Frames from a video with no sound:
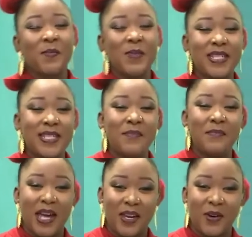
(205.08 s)
Mr.
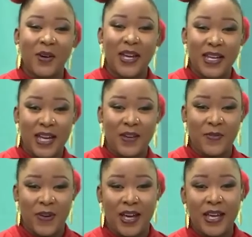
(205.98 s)
Mike
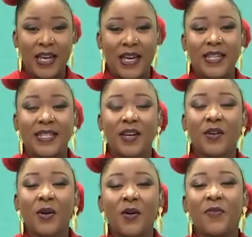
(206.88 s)
Ohiniefa. He's the
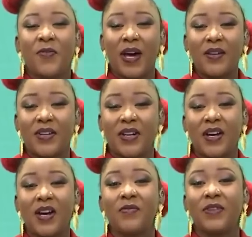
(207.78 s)

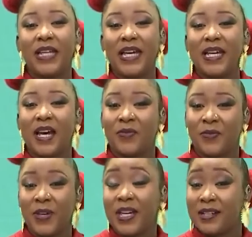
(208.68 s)
co-founder of Lead
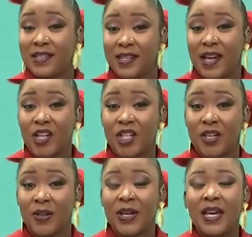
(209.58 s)
Afrique
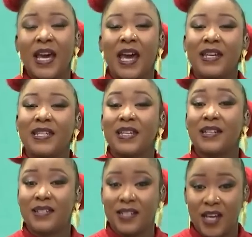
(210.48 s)
International, and he's an
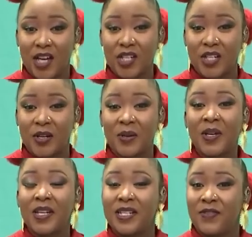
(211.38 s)
international
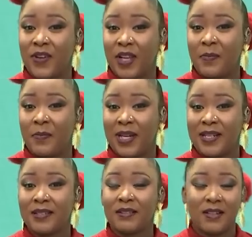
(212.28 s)

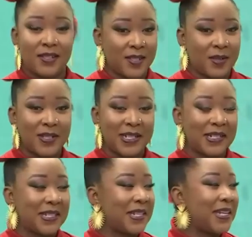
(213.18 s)
development
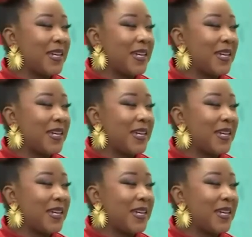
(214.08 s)
consultant.